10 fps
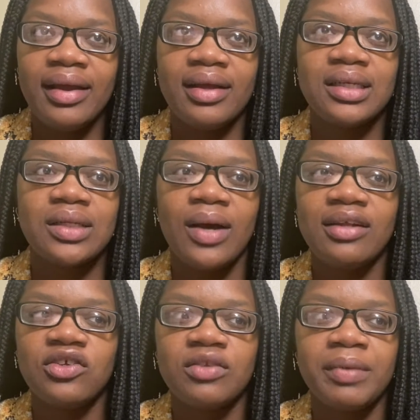And so
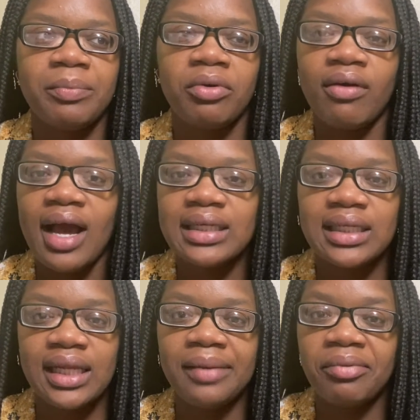I've just been
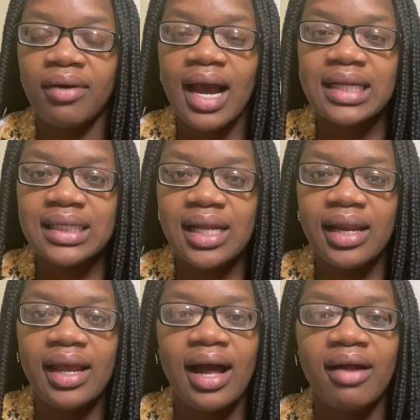procrastinating,
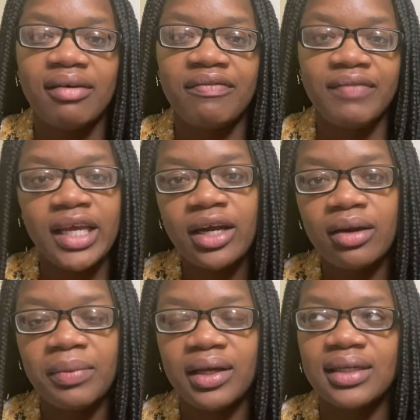procrastinating out of
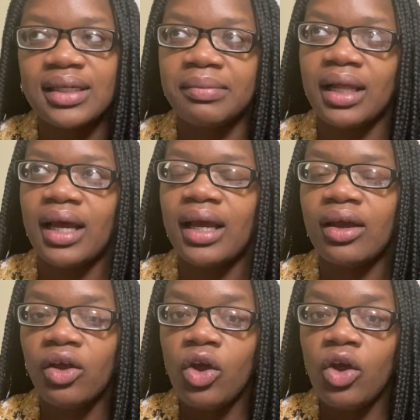fear, because I'm like,